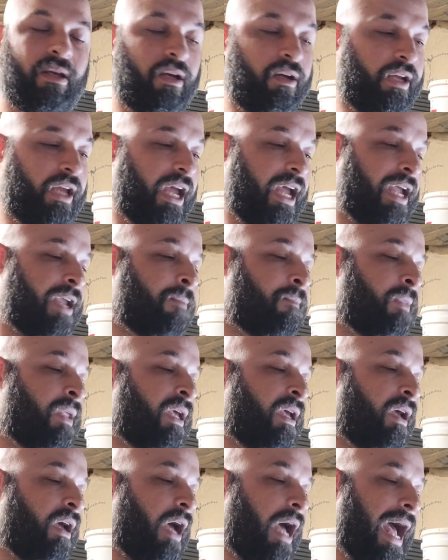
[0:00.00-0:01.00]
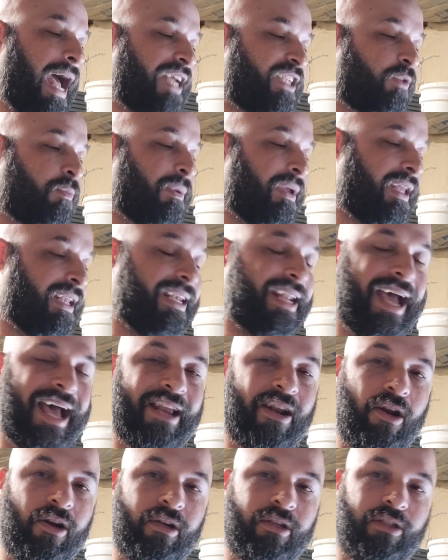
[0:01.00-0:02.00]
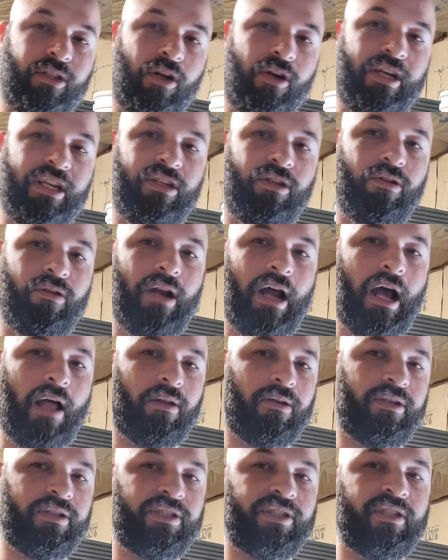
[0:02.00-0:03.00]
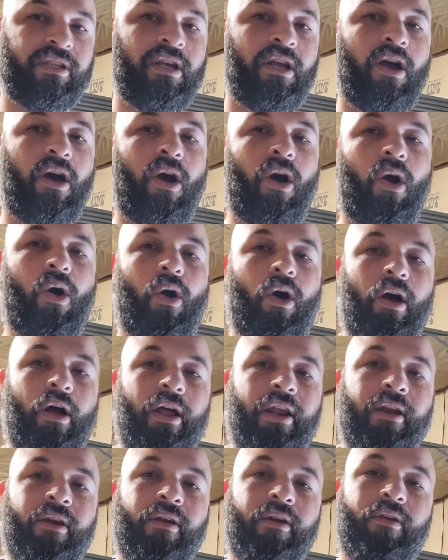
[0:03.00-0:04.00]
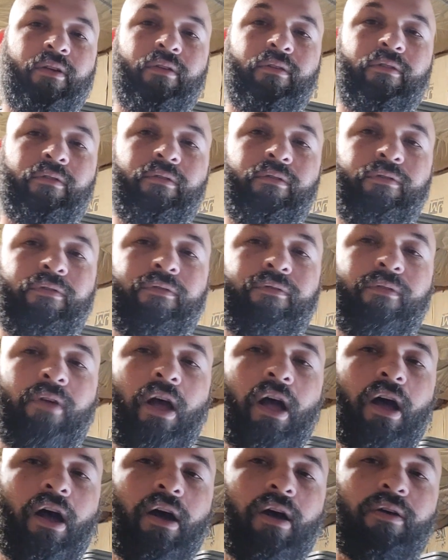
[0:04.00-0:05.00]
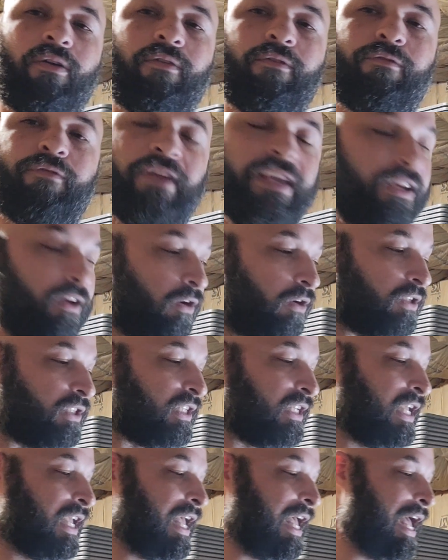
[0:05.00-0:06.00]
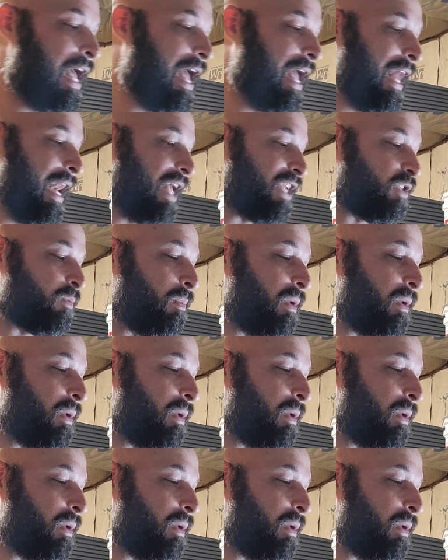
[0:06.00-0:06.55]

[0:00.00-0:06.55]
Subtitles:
Okay. I spent $932 on feeders, and I